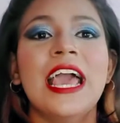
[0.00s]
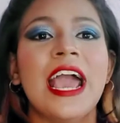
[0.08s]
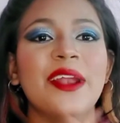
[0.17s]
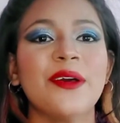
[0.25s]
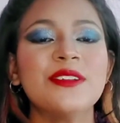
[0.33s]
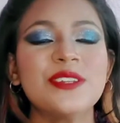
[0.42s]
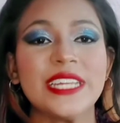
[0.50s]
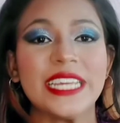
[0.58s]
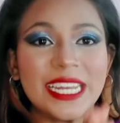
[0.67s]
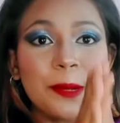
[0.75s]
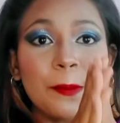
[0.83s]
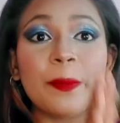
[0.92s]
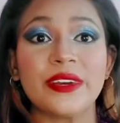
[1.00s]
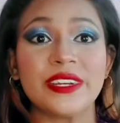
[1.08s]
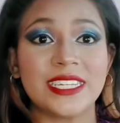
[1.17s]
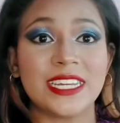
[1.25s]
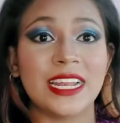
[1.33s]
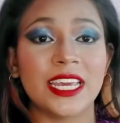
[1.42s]
and also neenga na
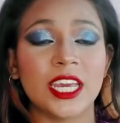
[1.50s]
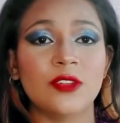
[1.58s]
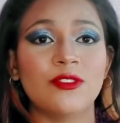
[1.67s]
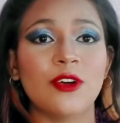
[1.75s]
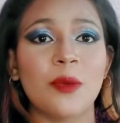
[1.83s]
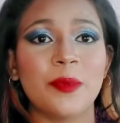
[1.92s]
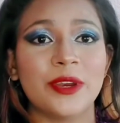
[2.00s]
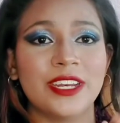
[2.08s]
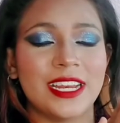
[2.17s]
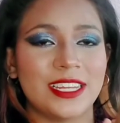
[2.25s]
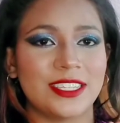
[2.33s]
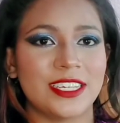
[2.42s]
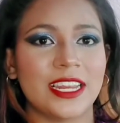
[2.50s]
personal angle follow panna nenachinga